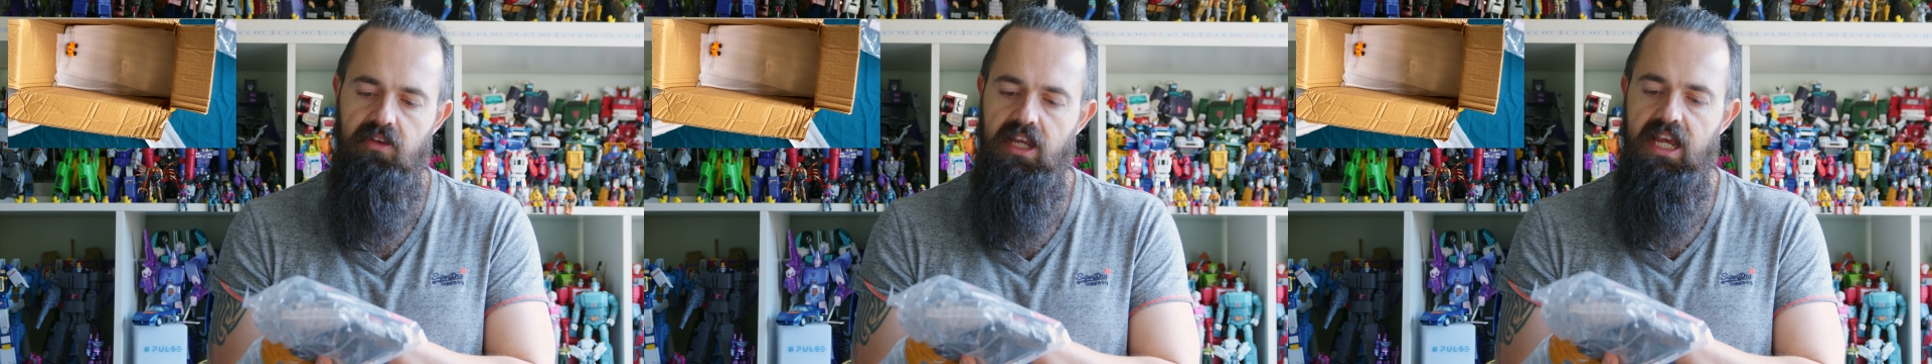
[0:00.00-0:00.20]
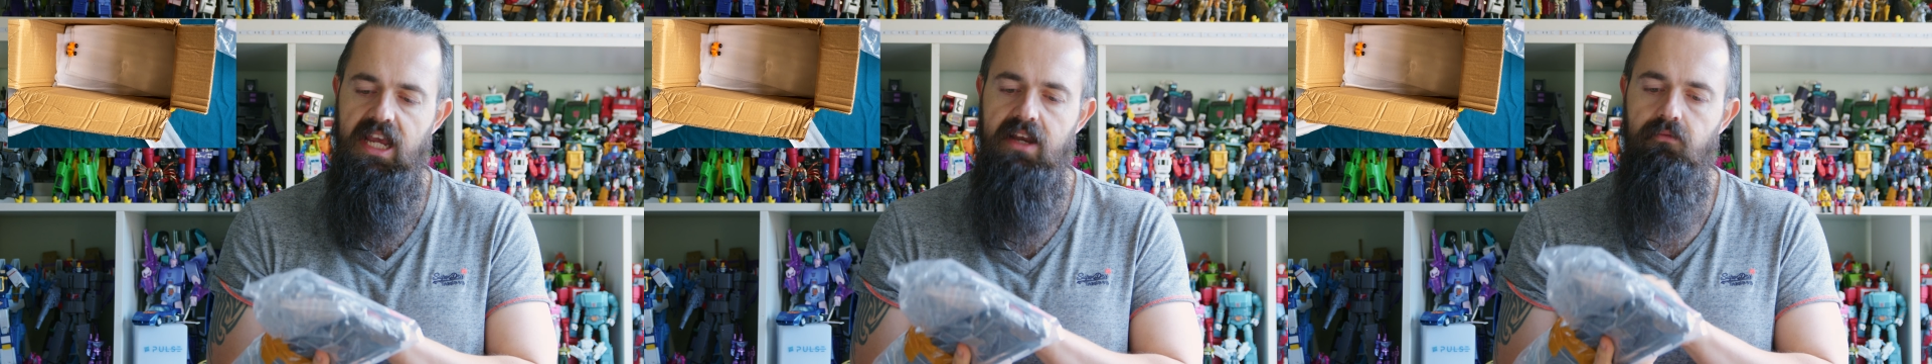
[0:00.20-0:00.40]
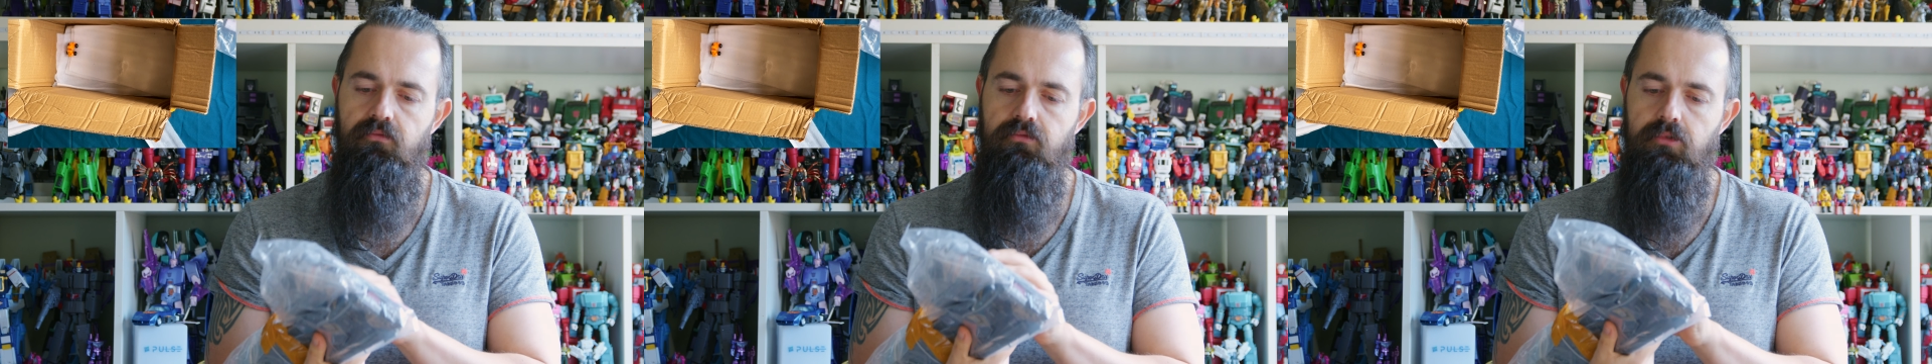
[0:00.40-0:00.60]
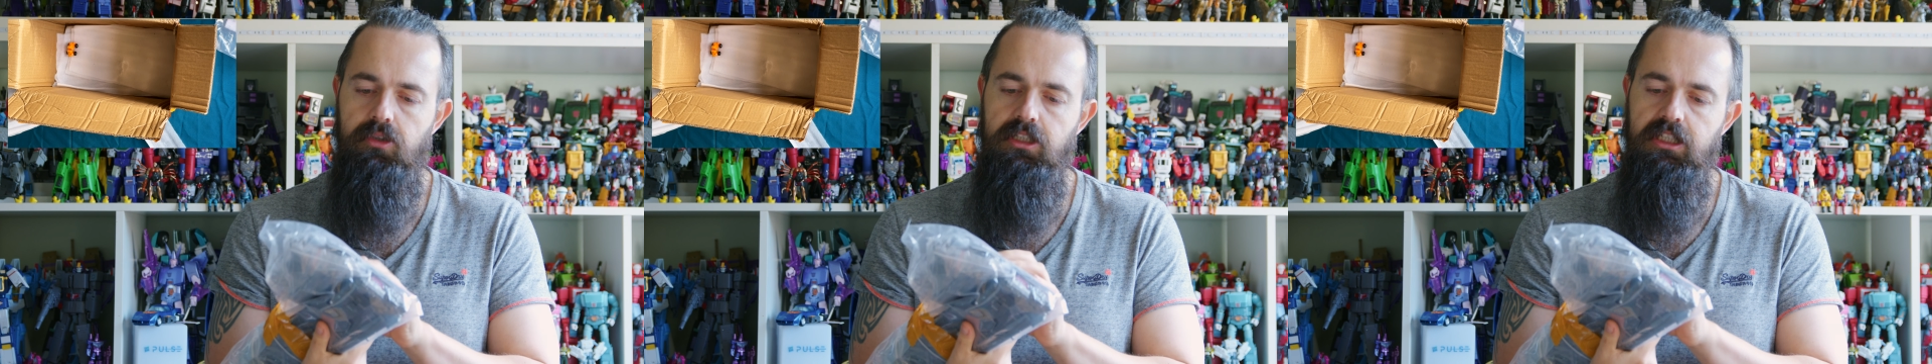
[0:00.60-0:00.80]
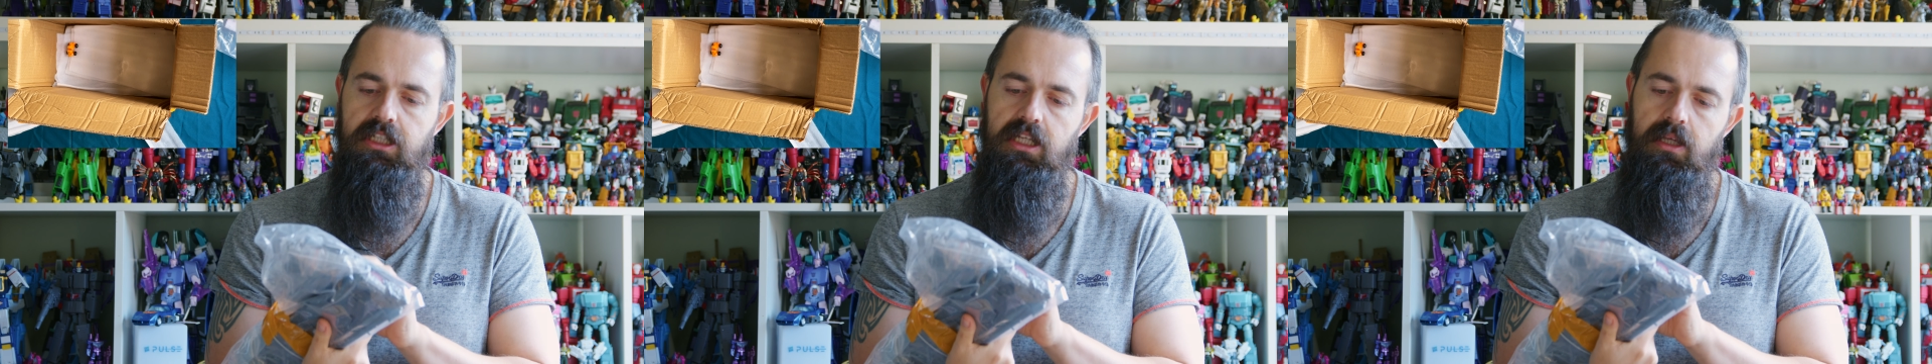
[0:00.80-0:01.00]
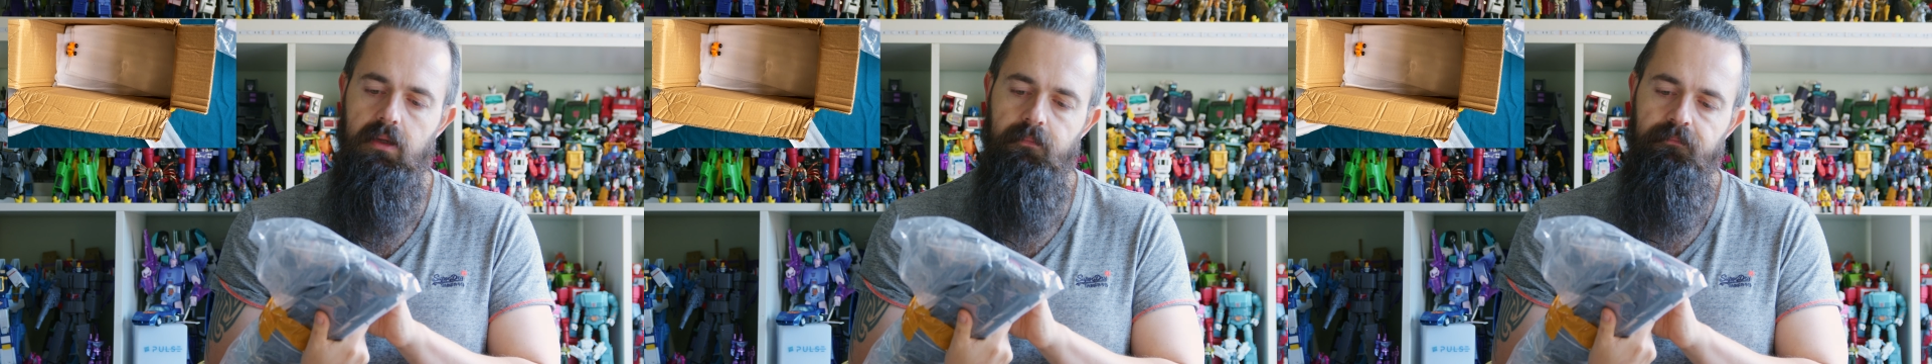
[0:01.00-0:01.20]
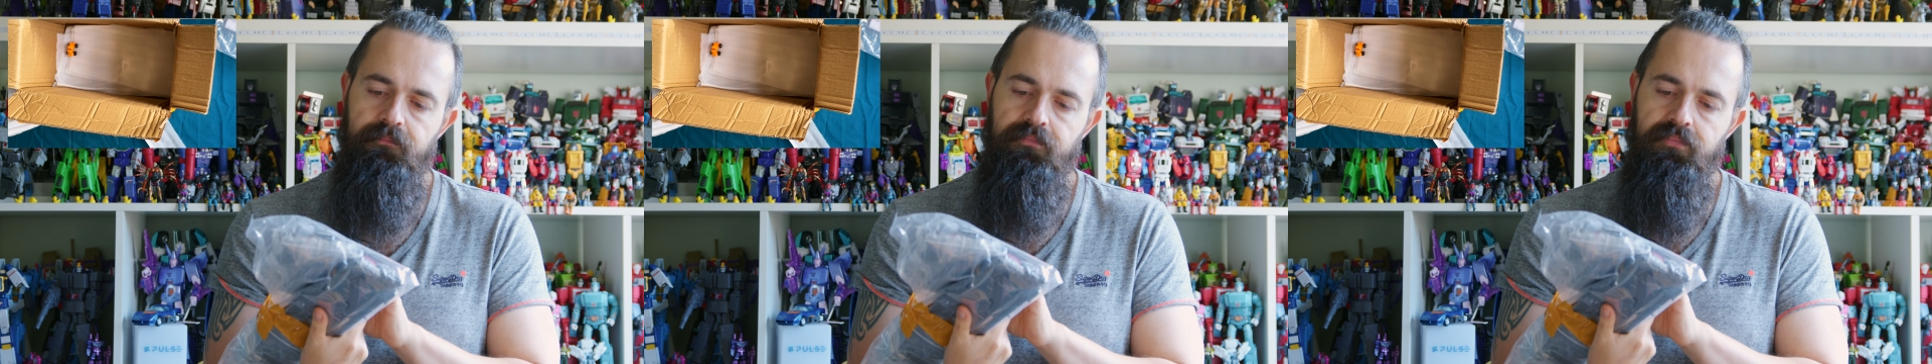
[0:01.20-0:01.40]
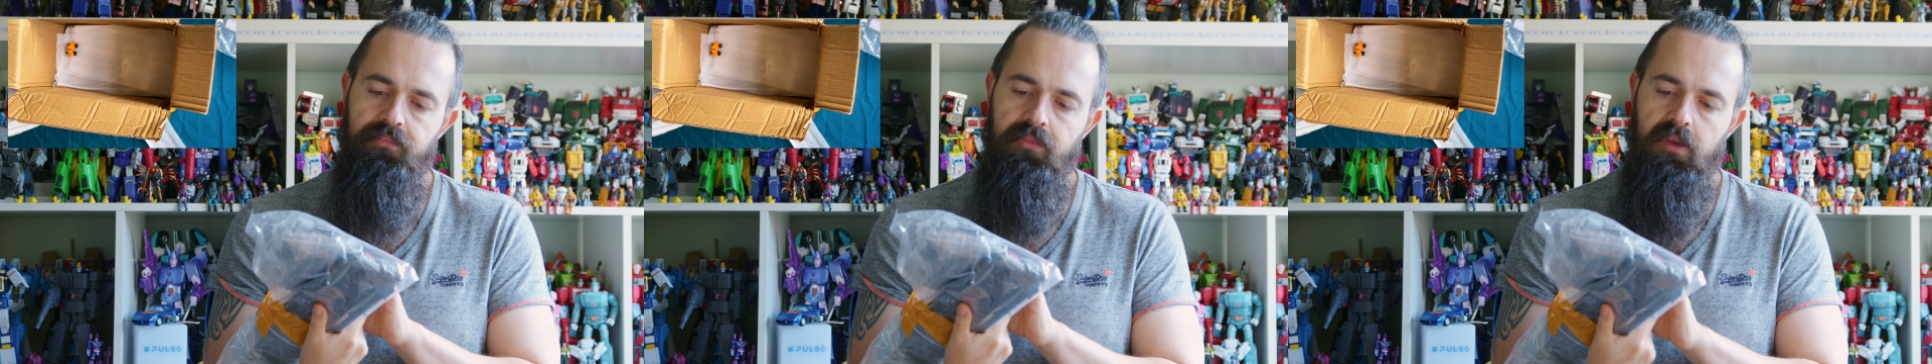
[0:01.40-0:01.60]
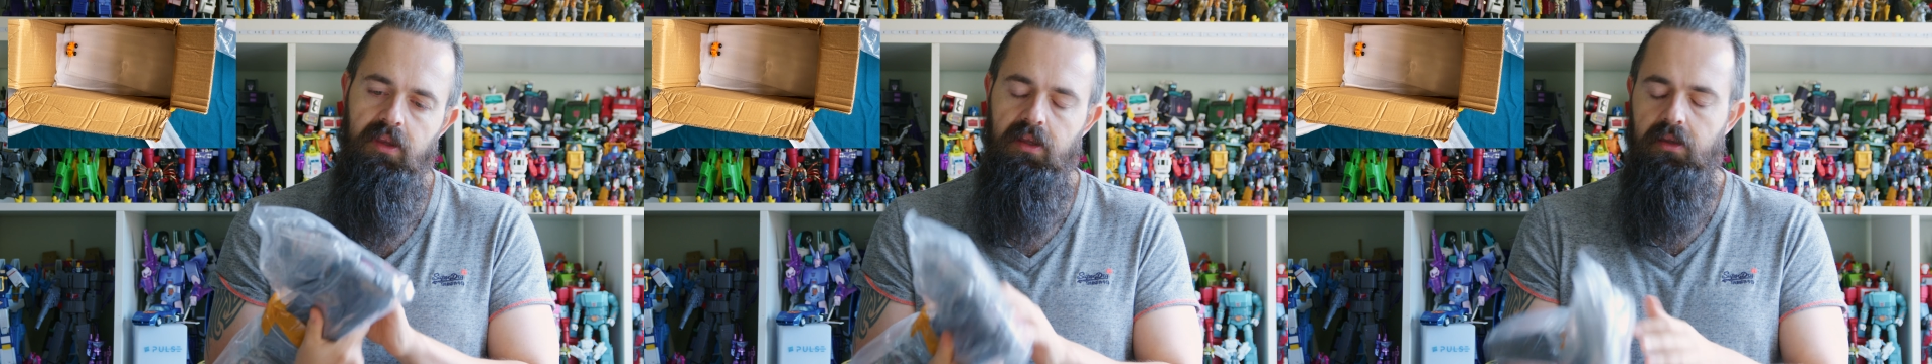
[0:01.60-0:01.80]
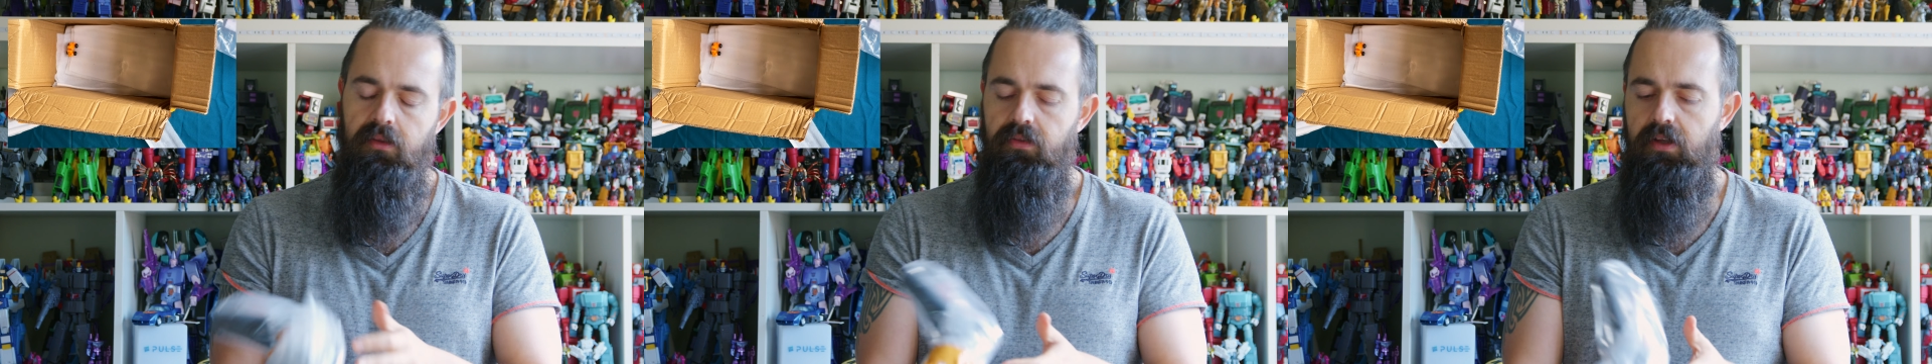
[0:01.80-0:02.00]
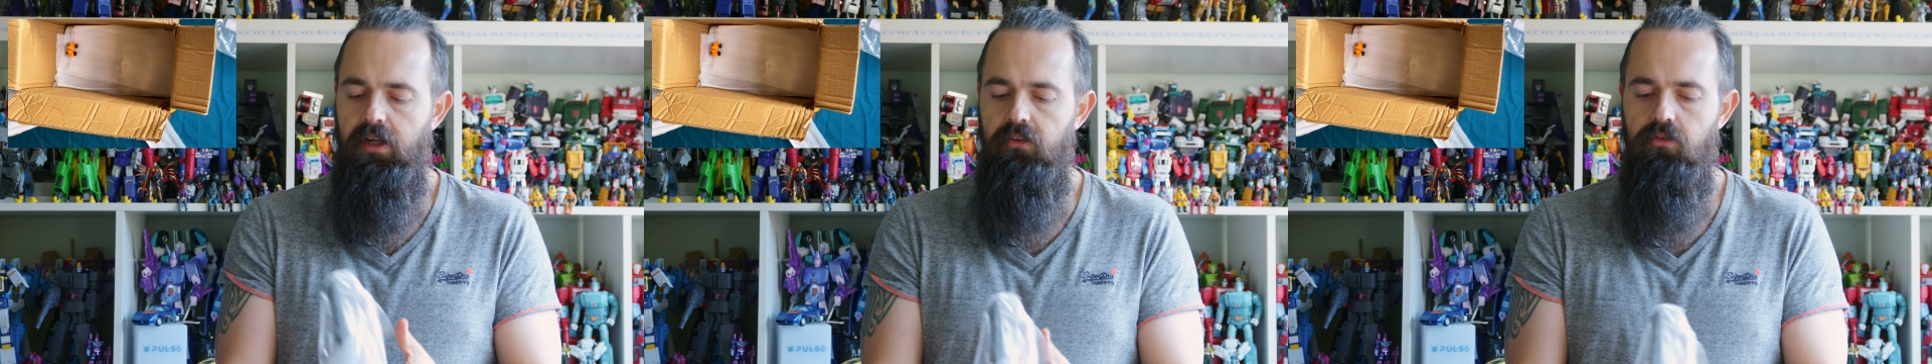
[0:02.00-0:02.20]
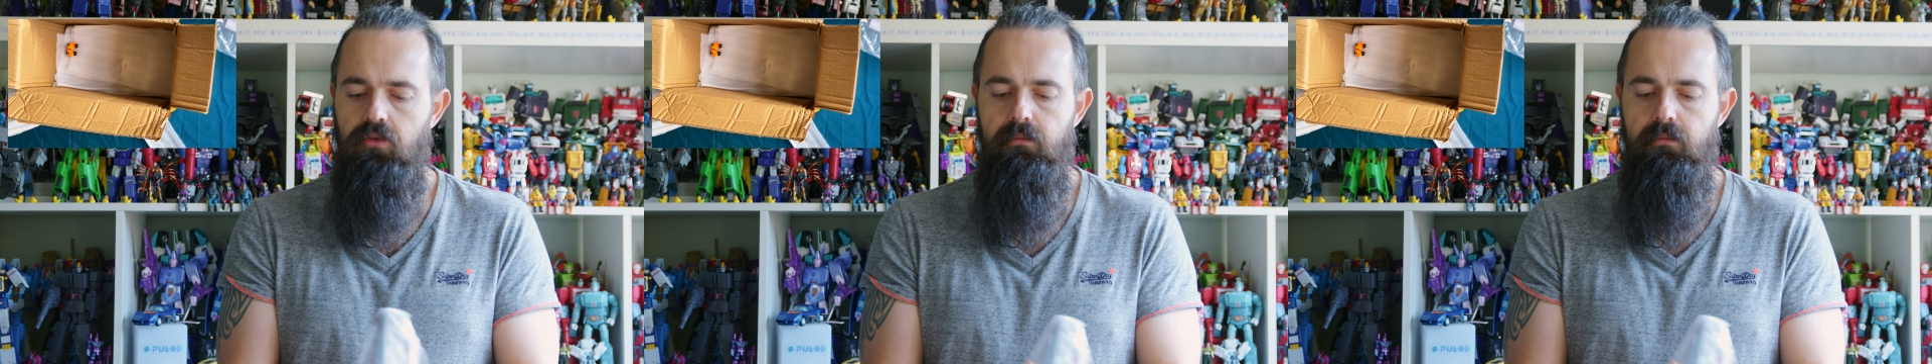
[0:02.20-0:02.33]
Again, really does